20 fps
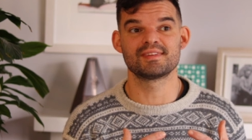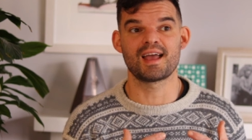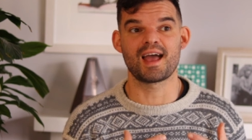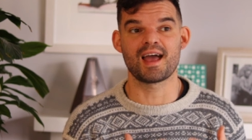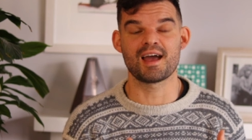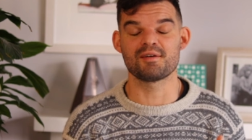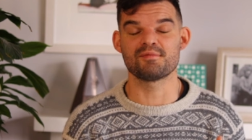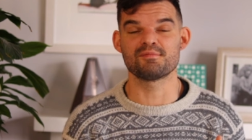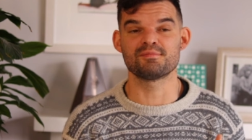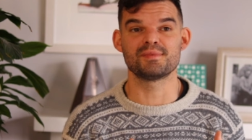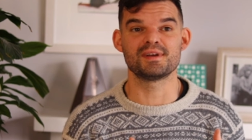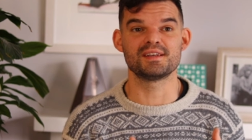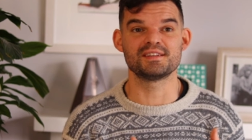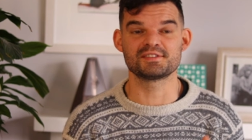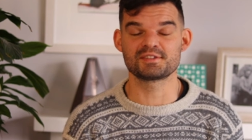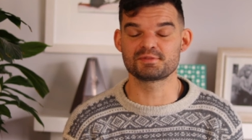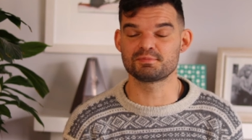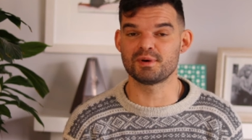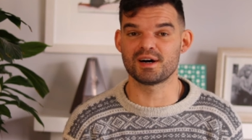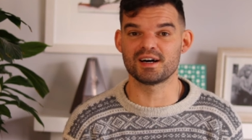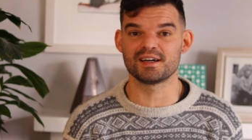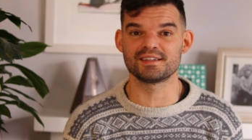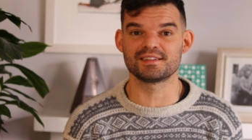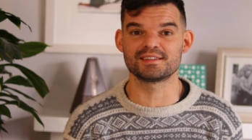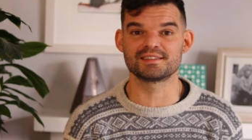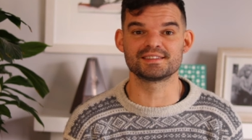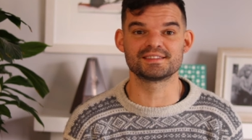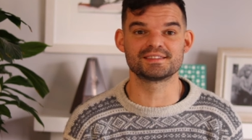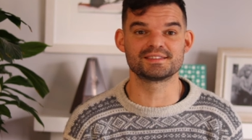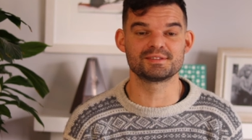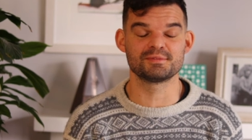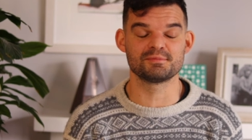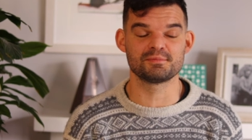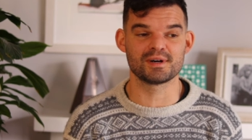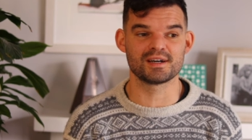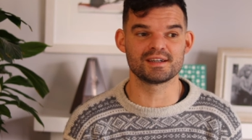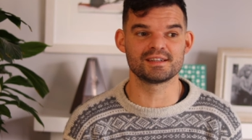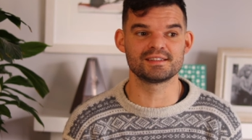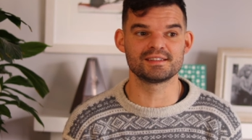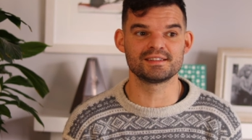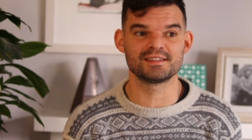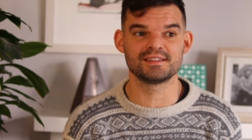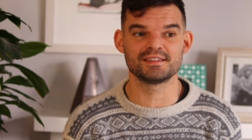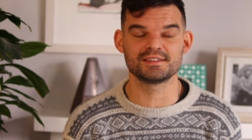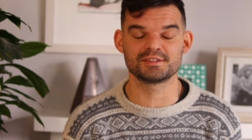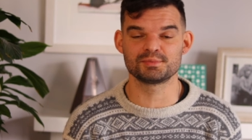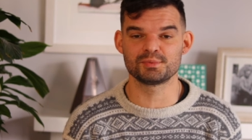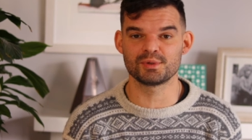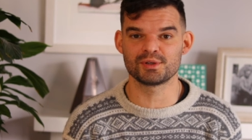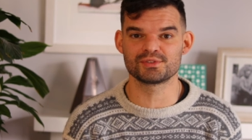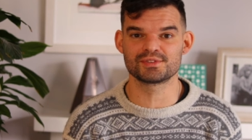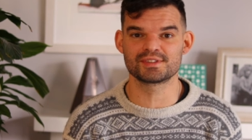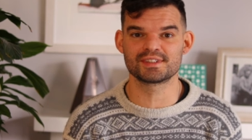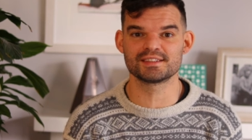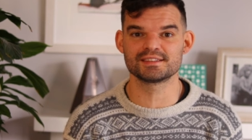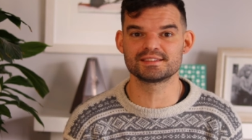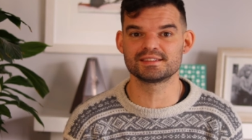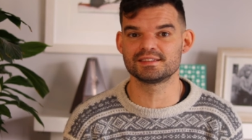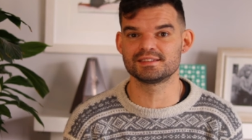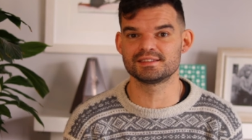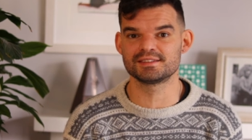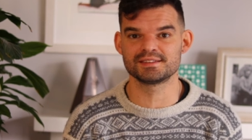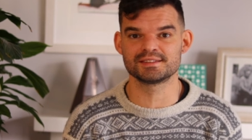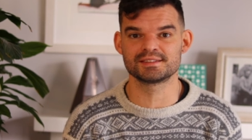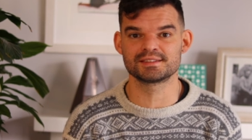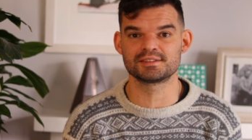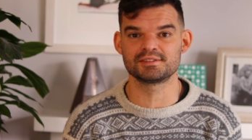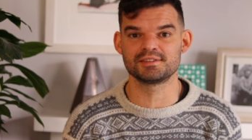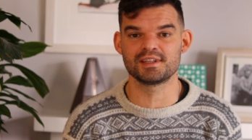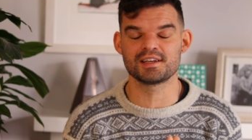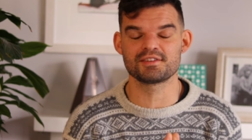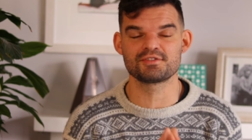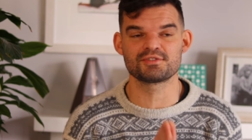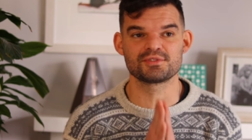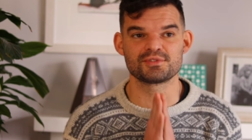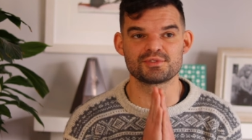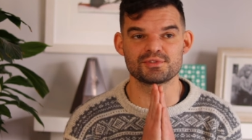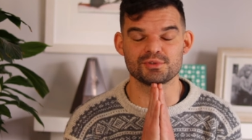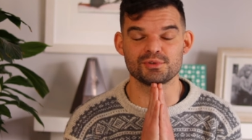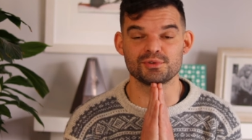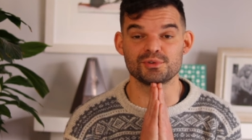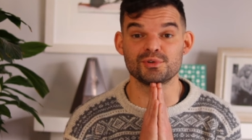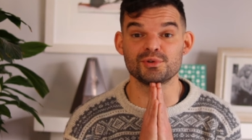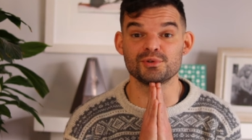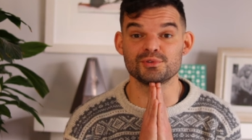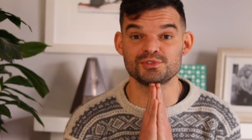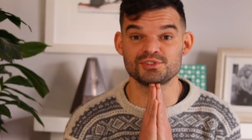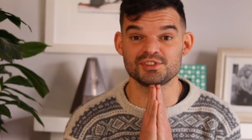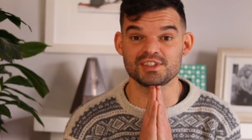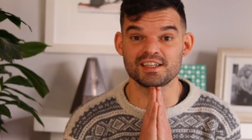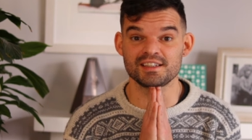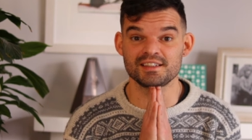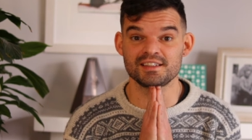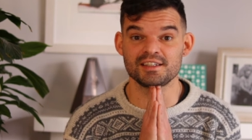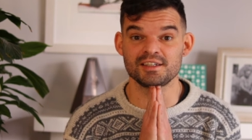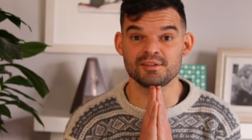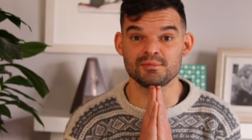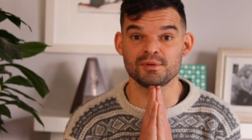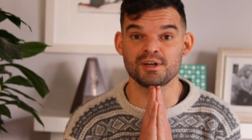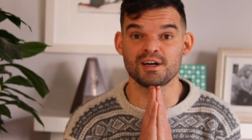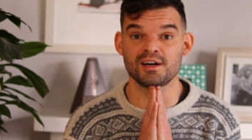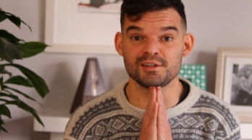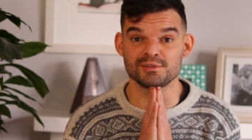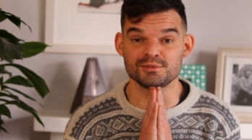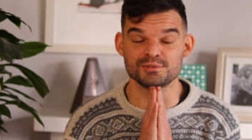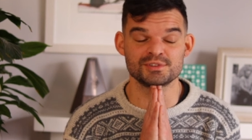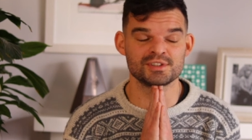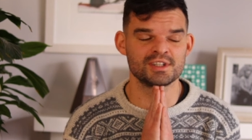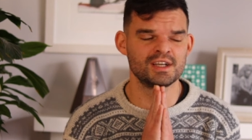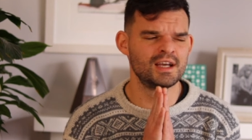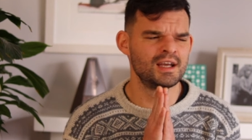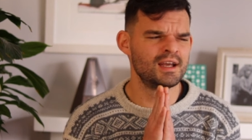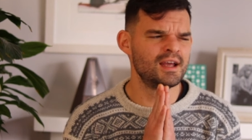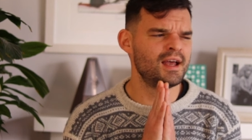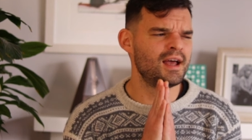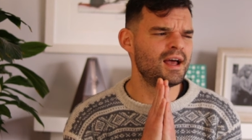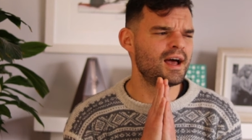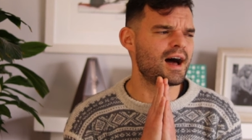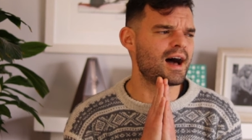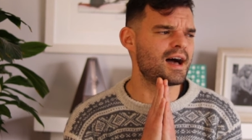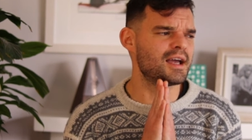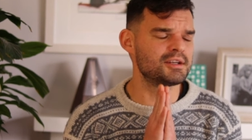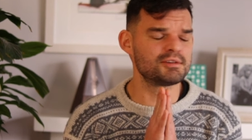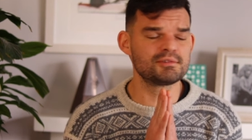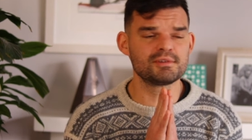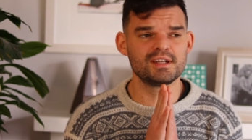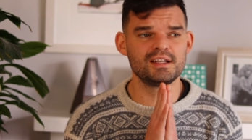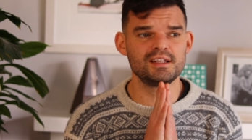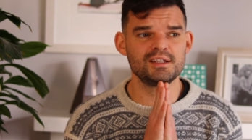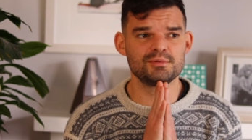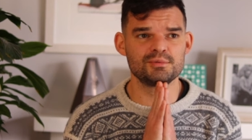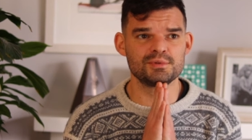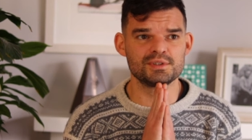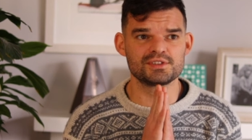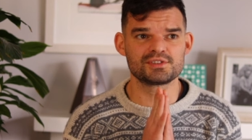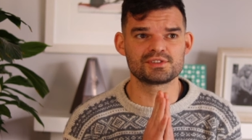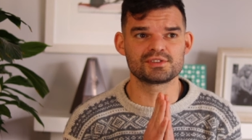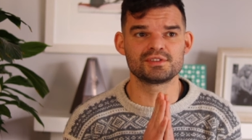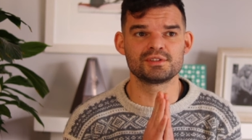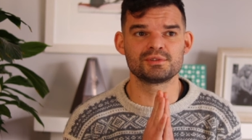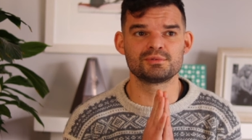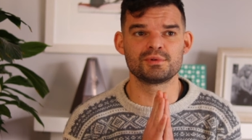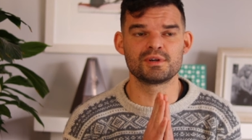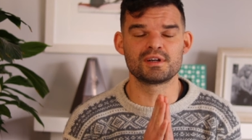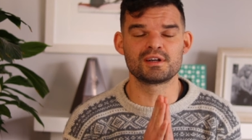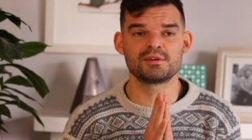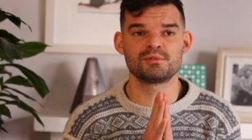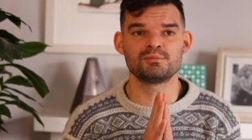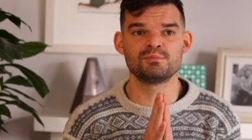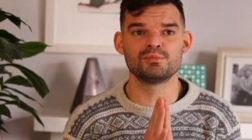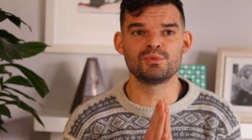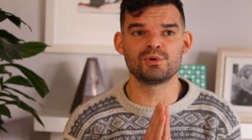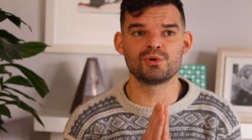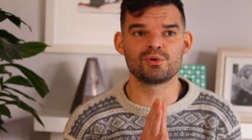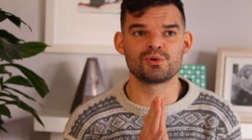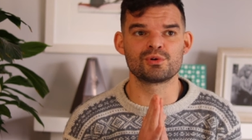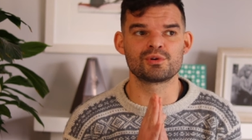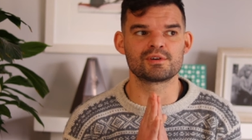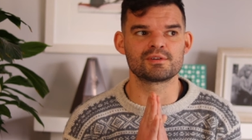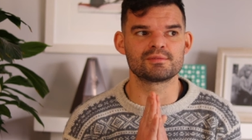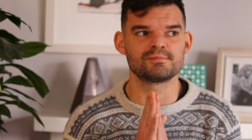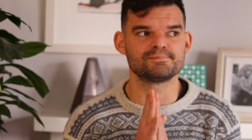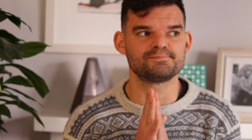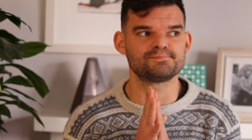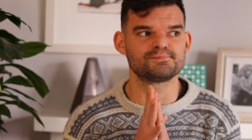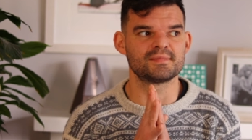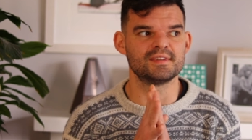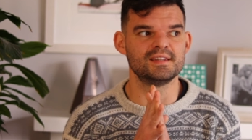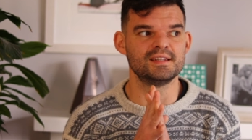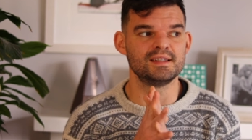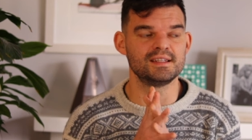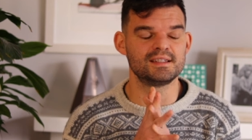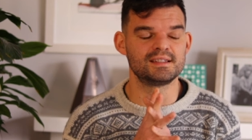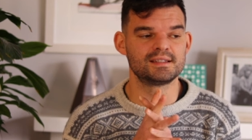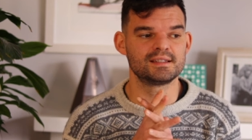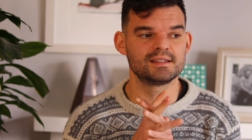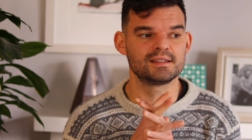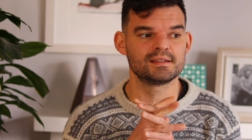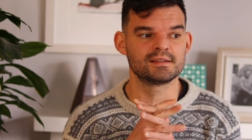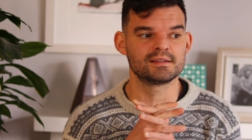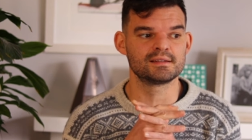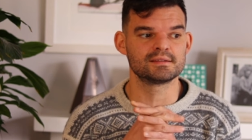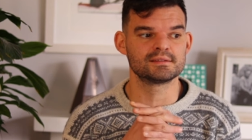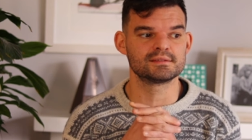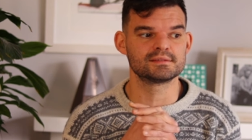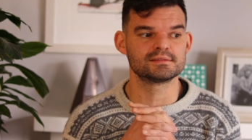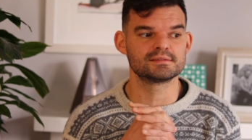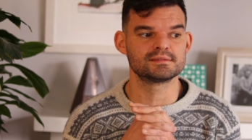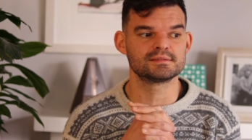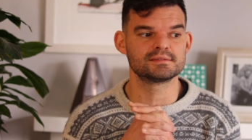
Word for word: am inspired by his podcast and his creation. So go check him out. I really wish there were more knitting